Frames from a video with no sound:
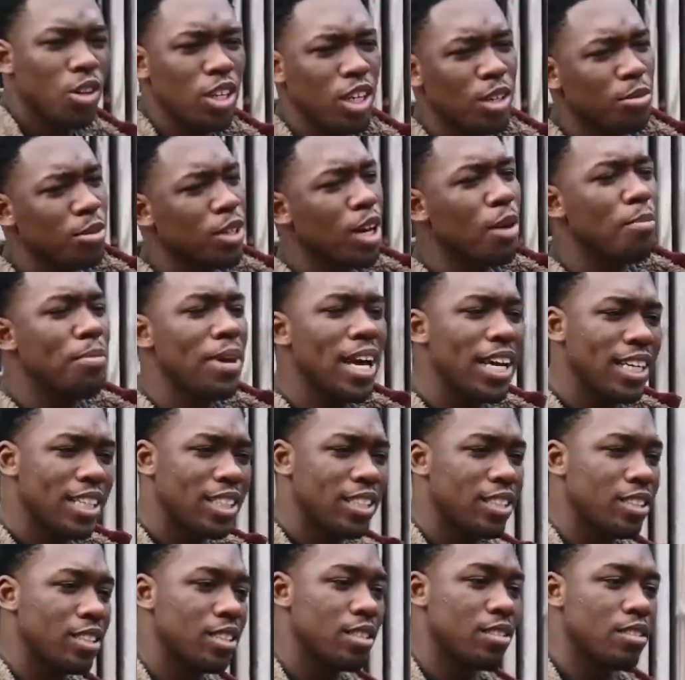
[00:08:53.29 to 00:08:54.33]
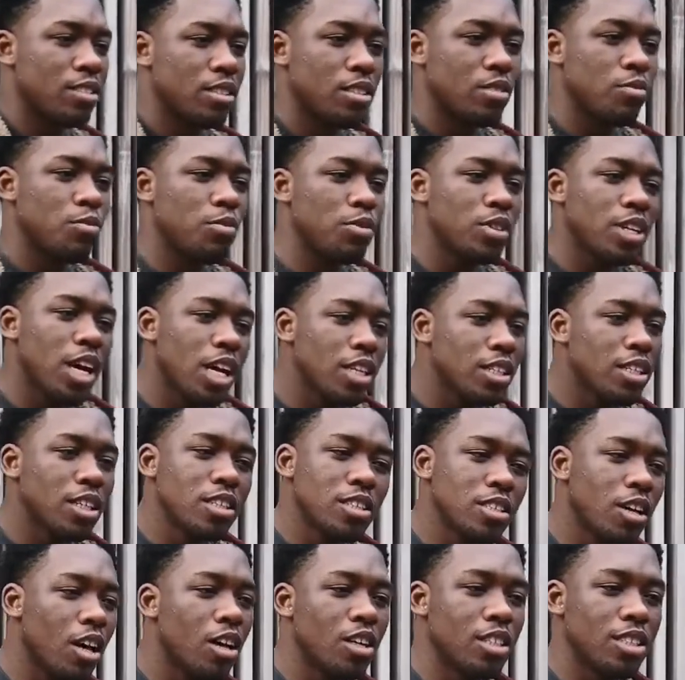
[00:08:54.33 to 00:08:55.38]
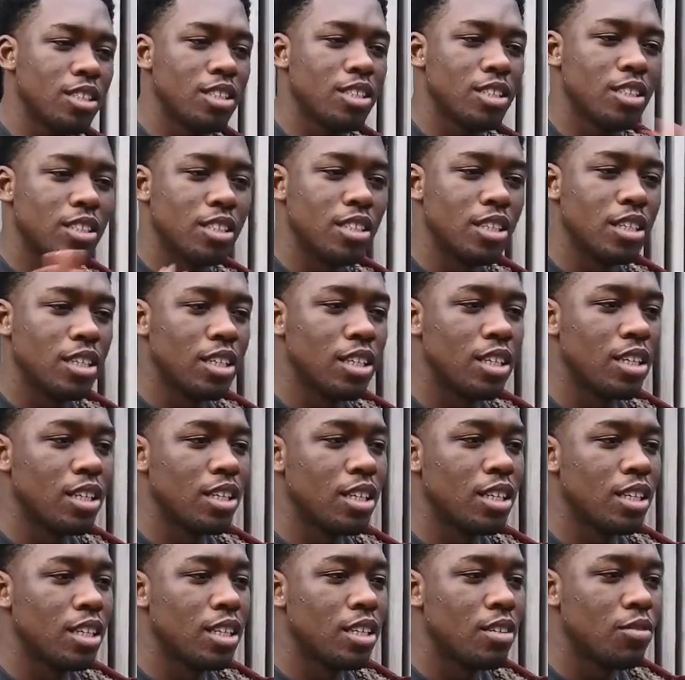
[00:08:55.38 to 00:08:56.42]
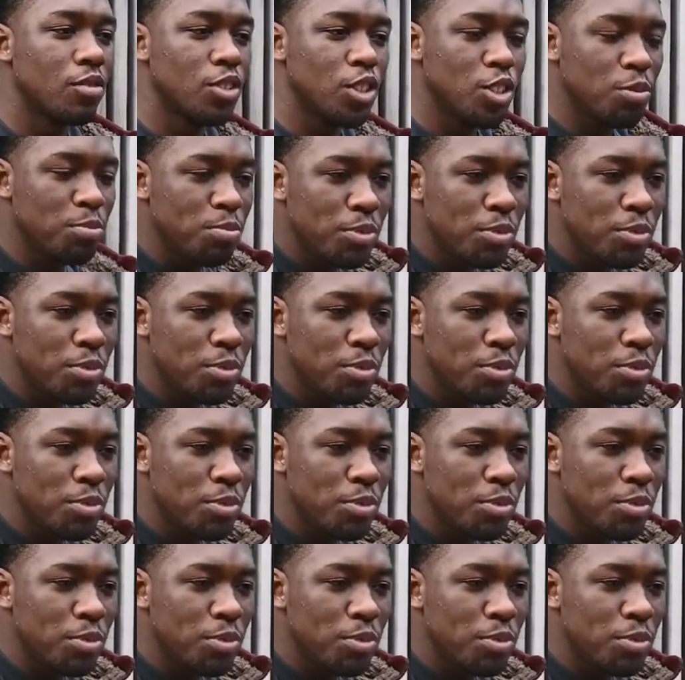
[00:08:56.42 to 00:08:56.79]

solve this issue very easily and without any problems.